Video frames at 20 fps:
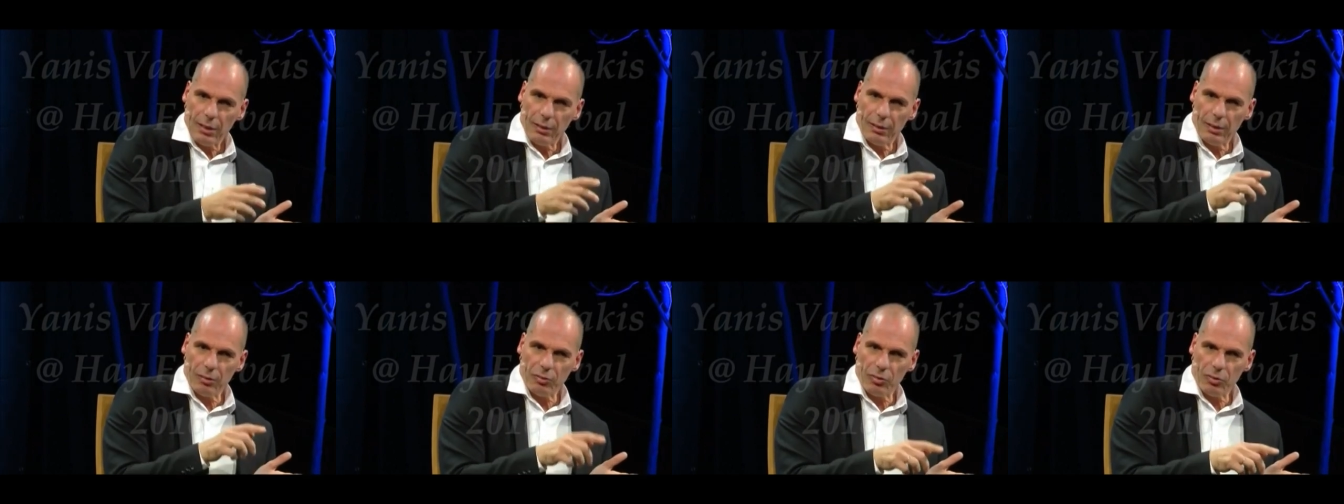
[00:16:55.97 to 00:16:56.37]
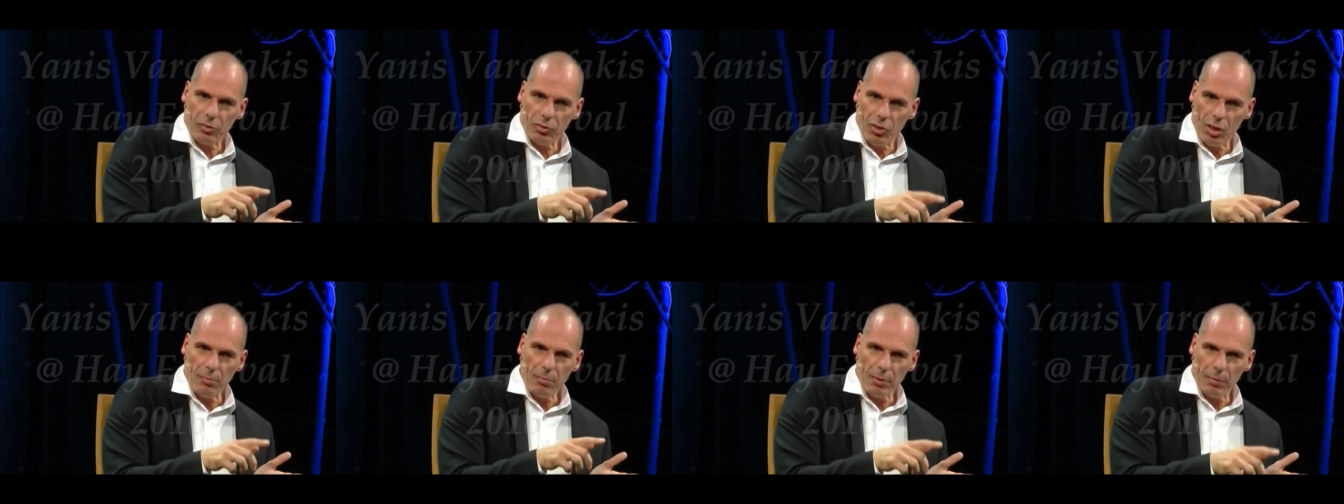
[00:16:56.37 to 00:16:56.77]
The
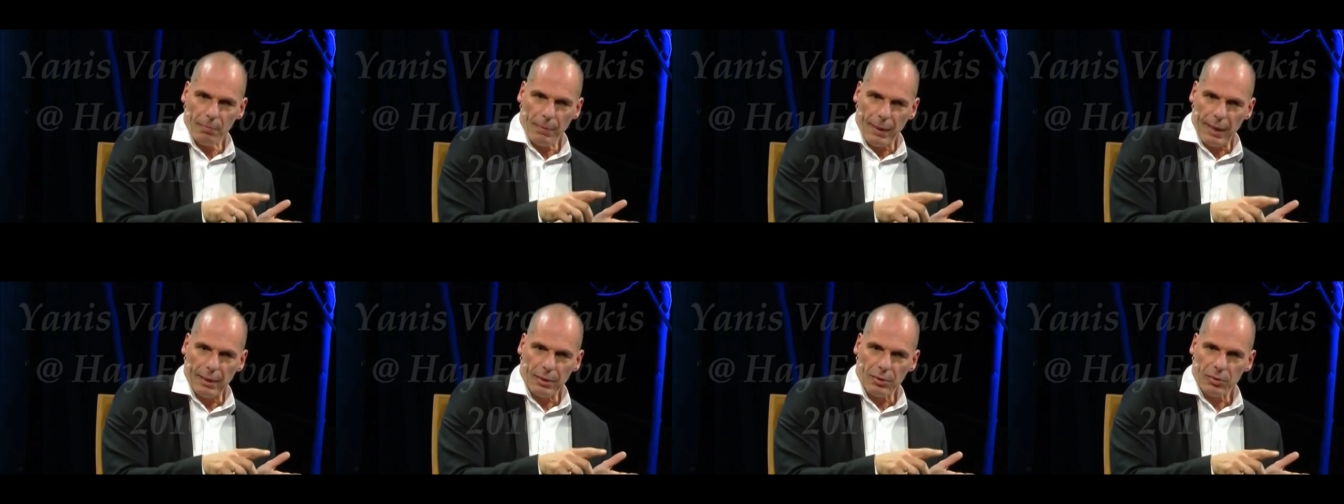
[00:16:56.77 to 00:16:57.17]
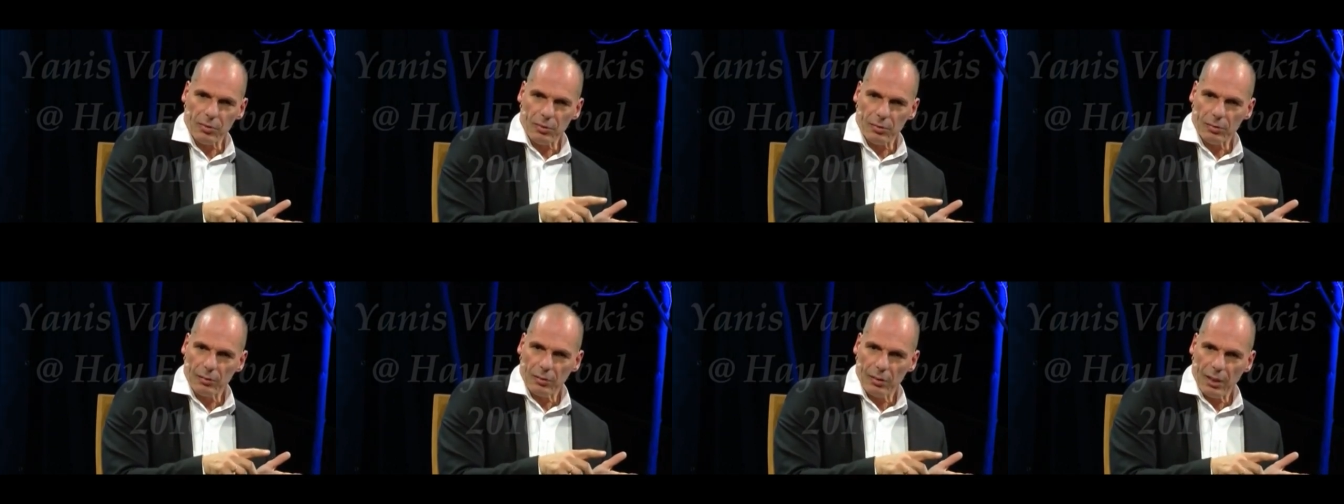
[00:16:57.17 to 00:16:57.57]
German
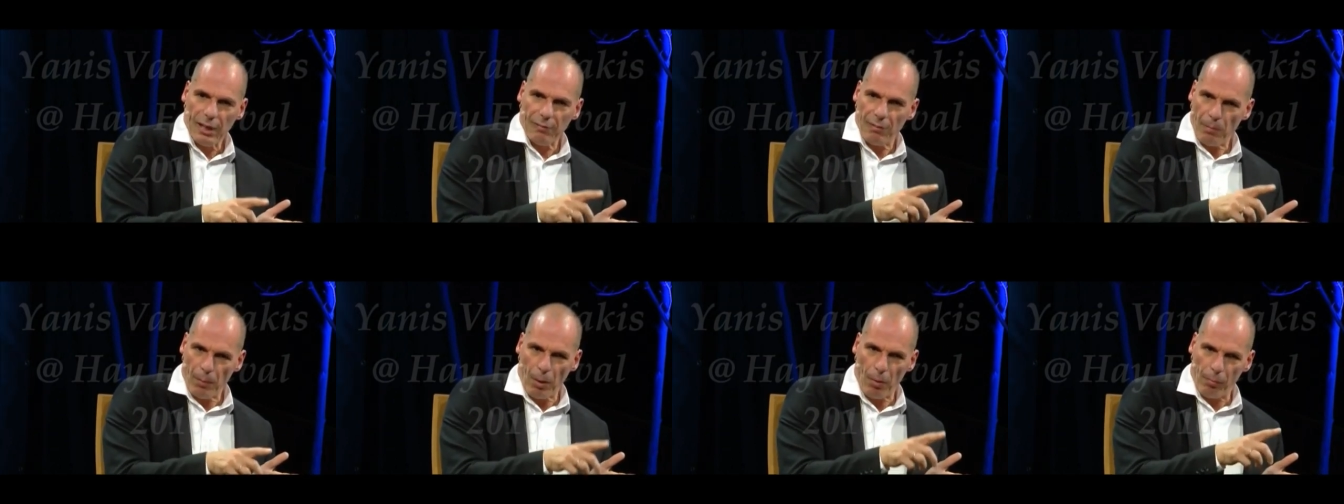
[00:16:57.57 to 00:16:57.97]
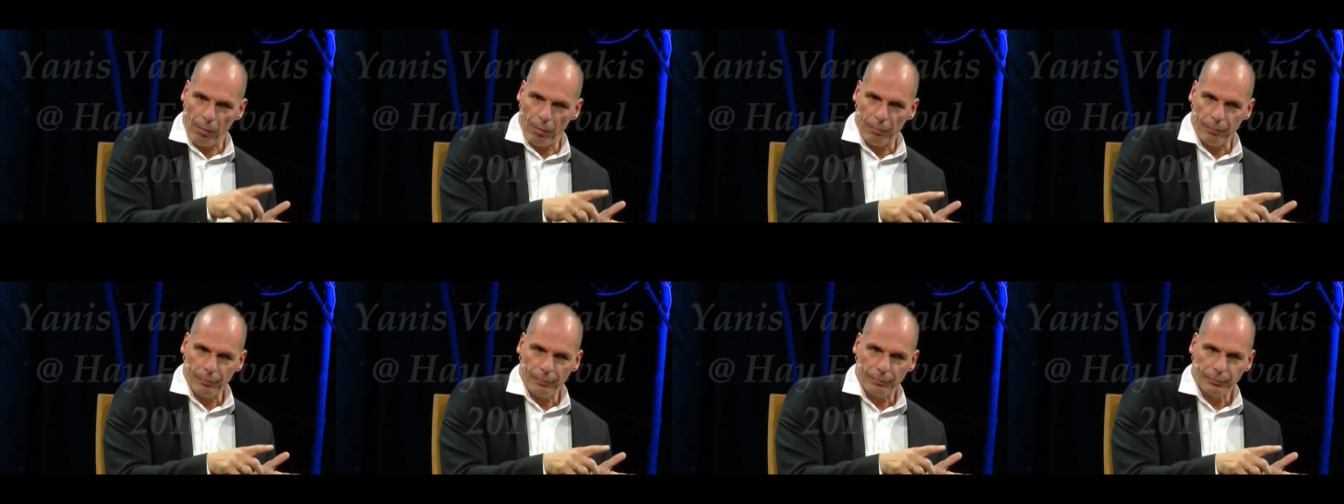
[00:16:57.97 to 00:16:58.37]
banks have a
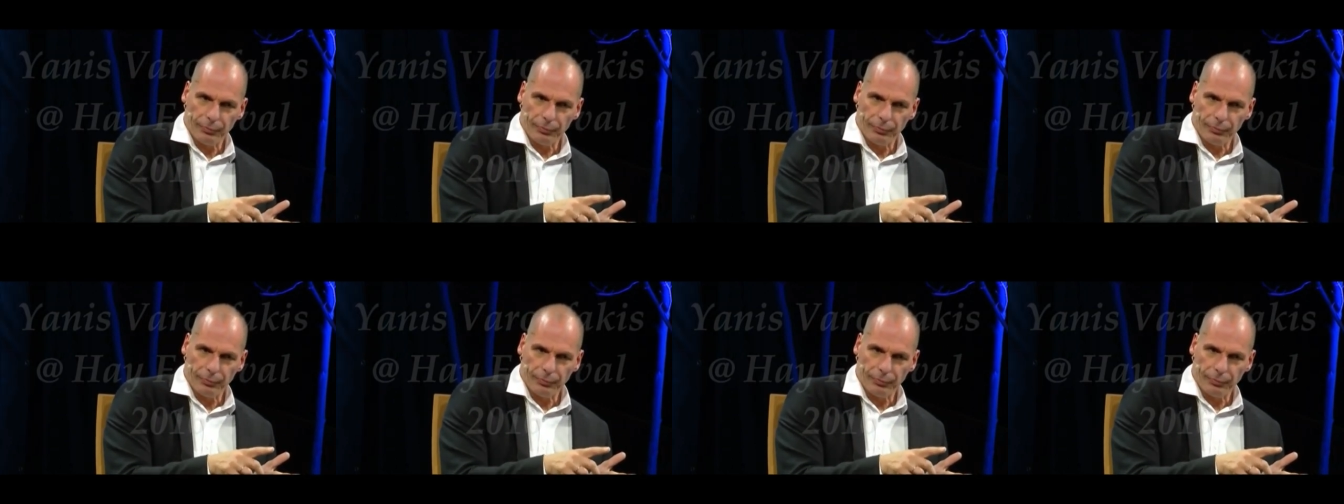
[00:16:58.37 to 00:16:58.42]
problem